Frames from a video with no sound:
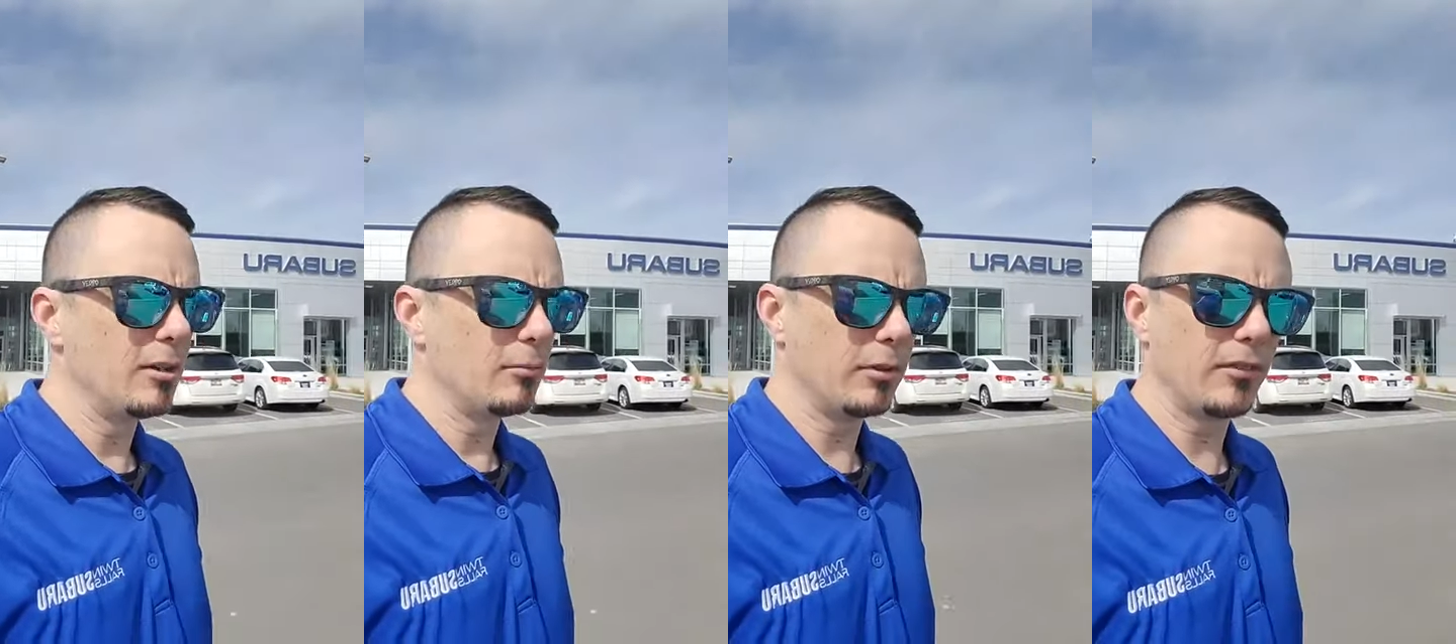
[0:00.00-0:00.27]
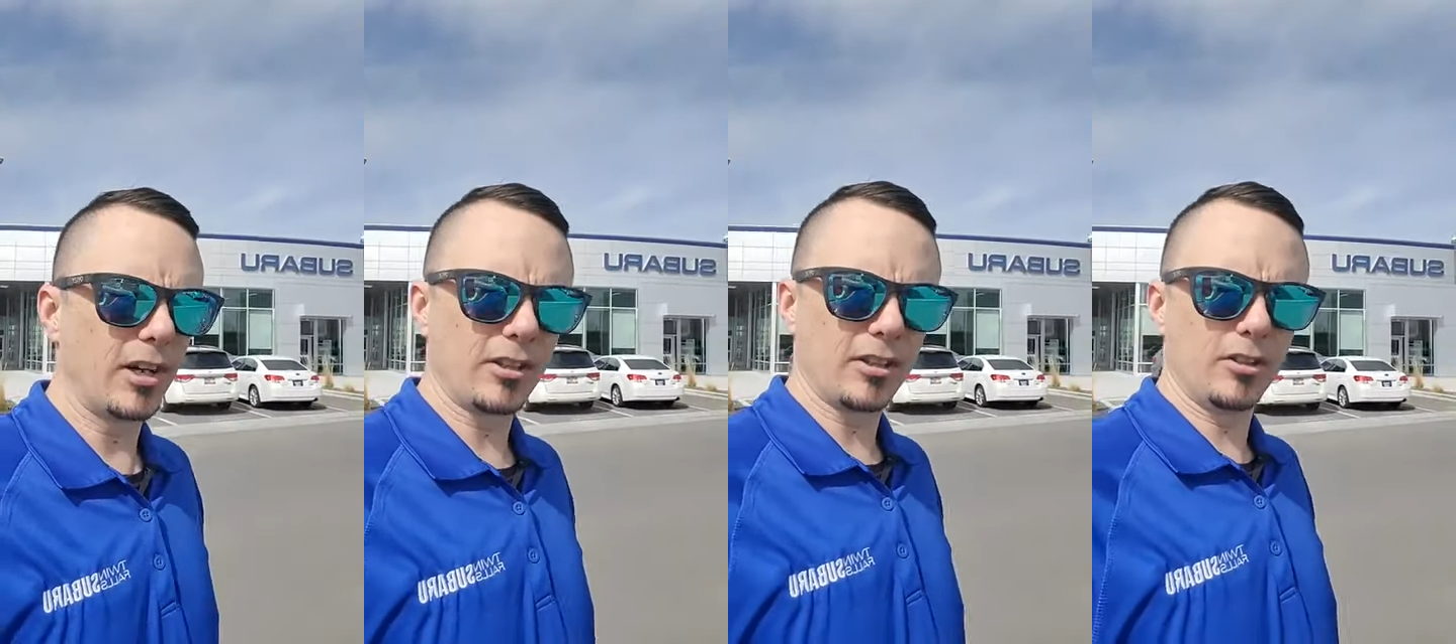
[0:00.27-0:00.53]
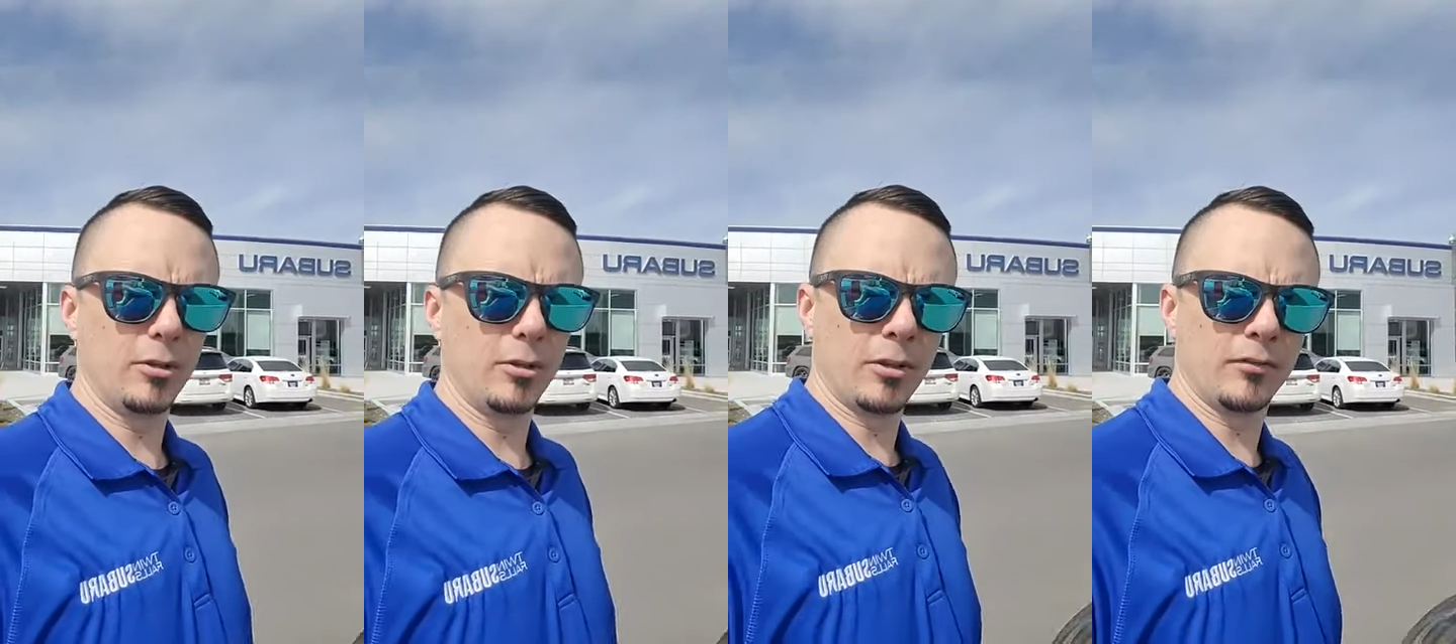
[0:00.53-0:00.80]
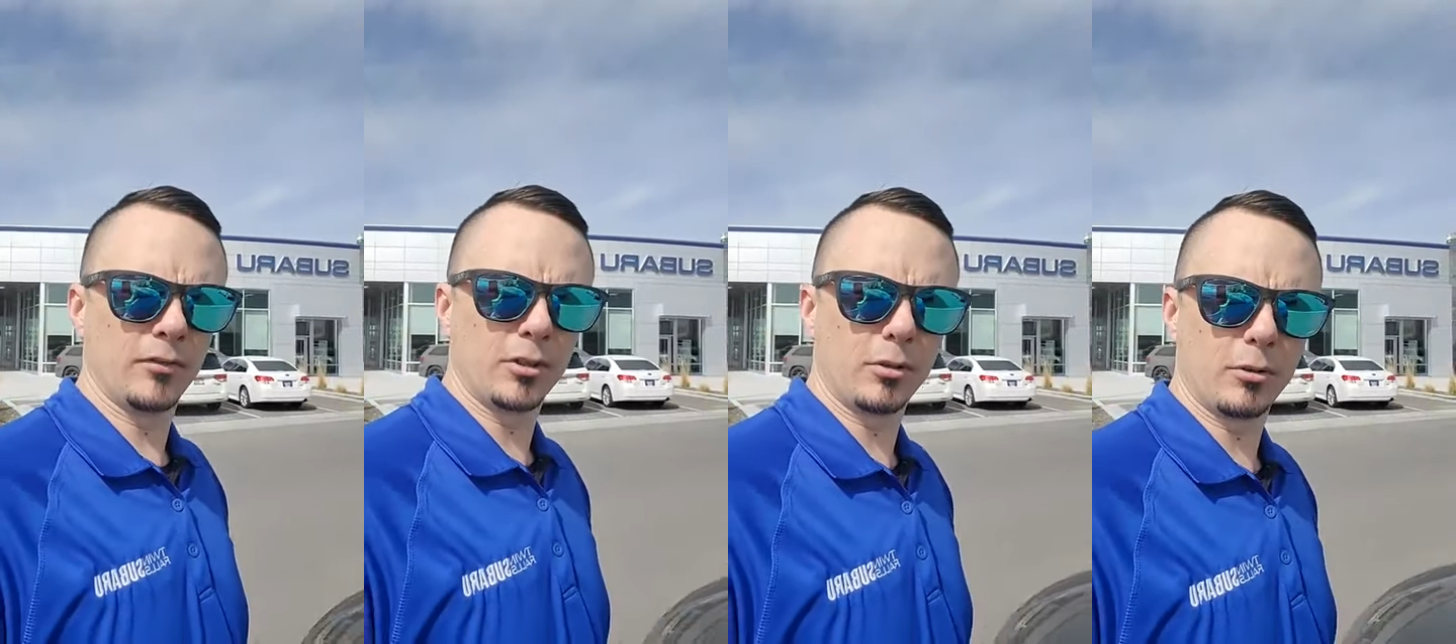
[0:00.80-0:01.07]
We've got the new
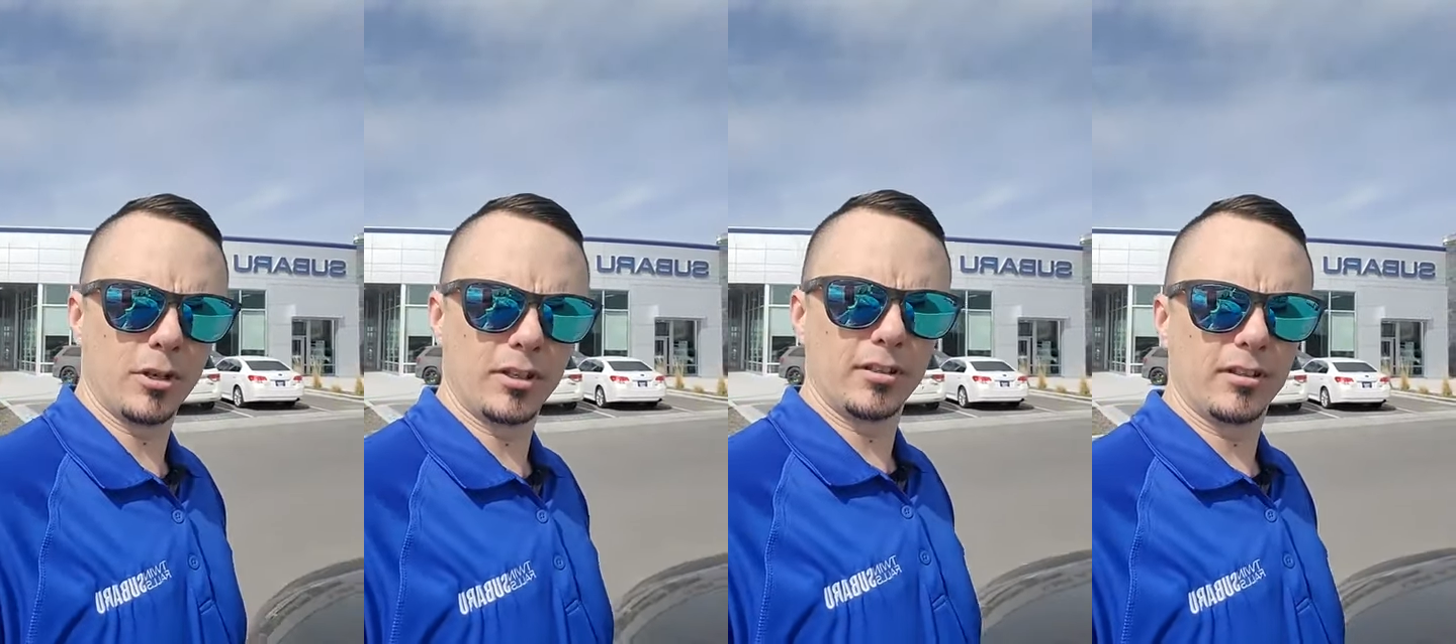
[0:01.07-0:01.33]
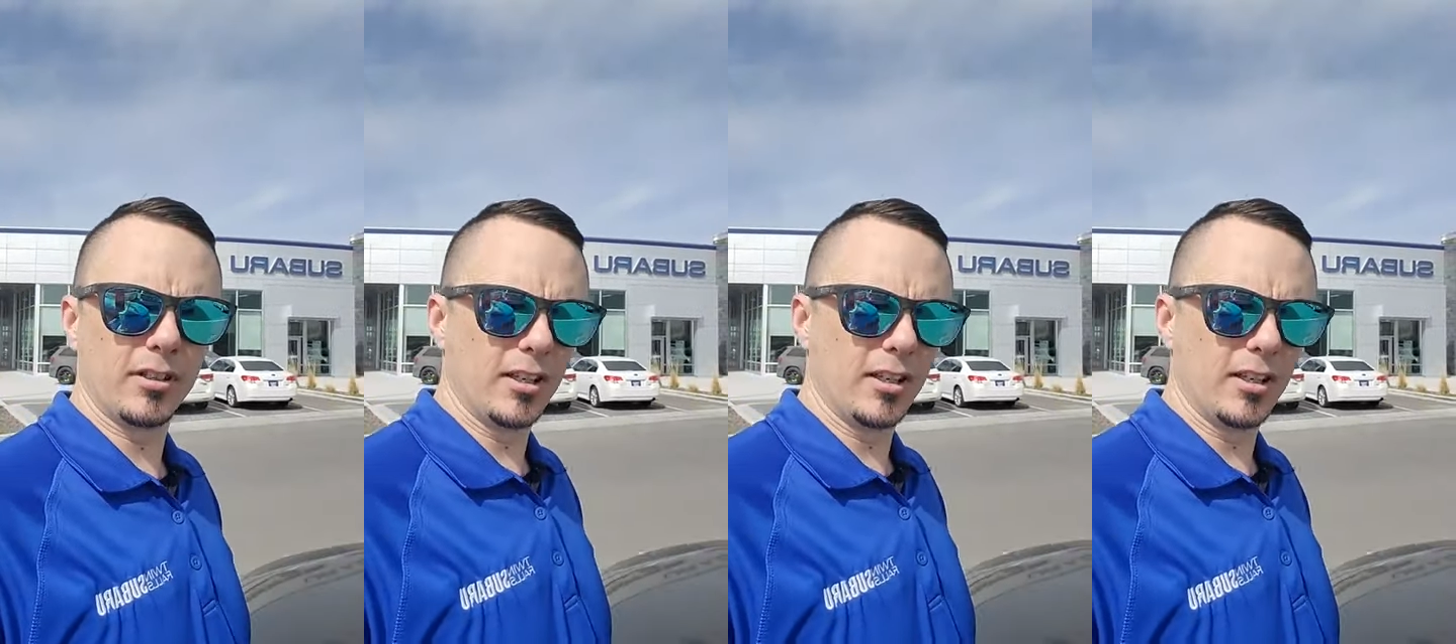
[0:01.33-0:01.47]
inventory